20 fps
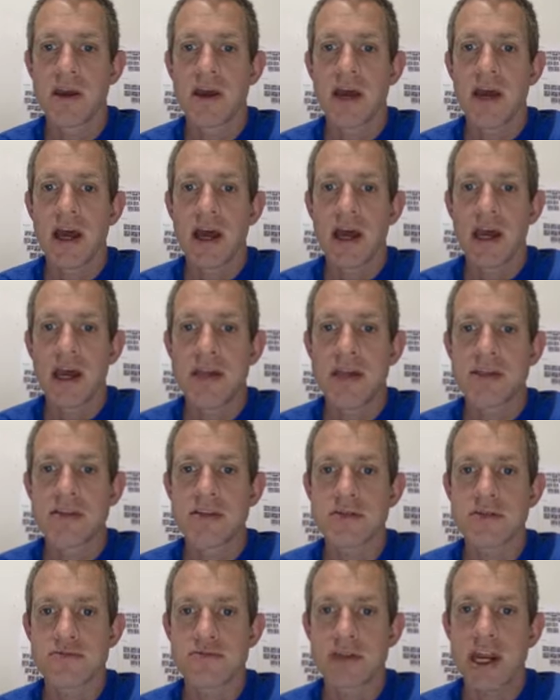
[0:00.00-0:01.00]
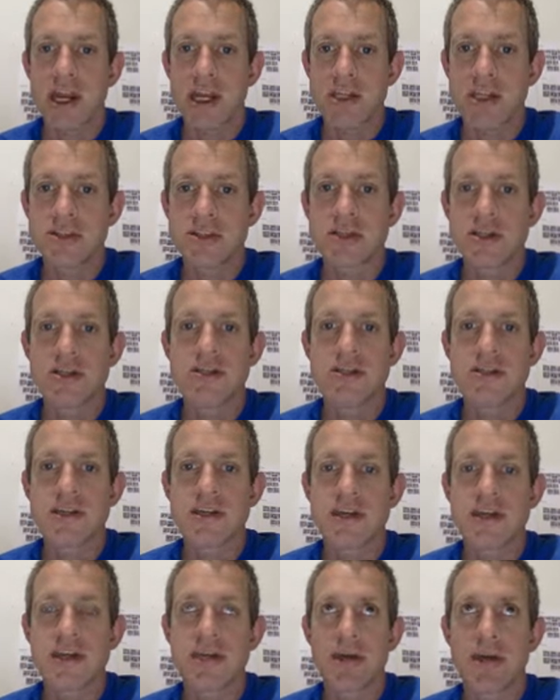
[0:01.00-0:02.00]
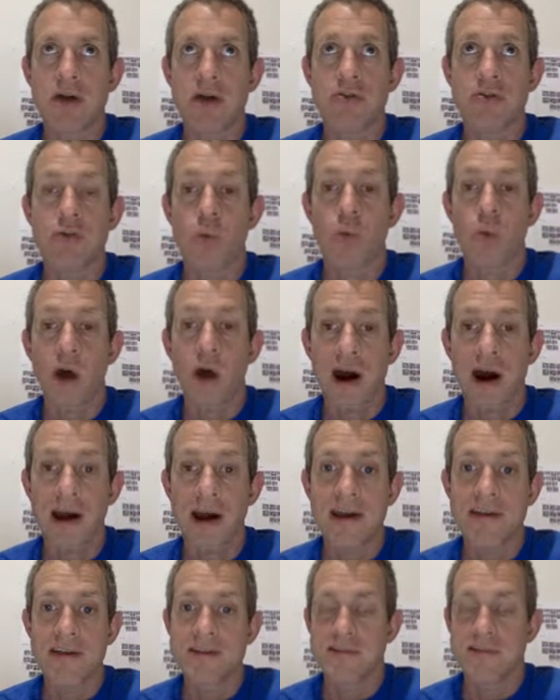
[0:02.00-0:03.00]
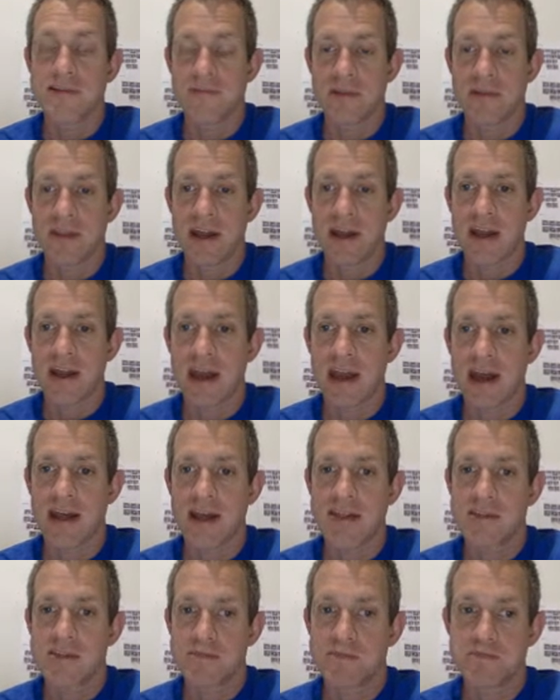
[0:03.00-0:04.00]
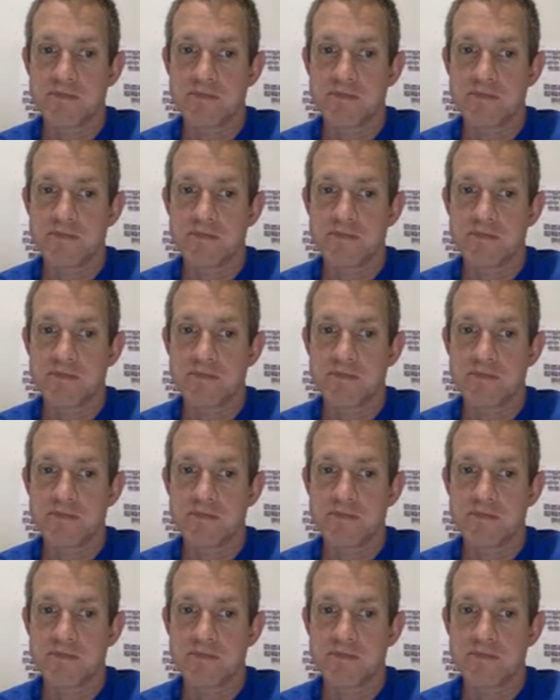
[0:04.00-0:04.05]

and the range is thinking about the y's that it has.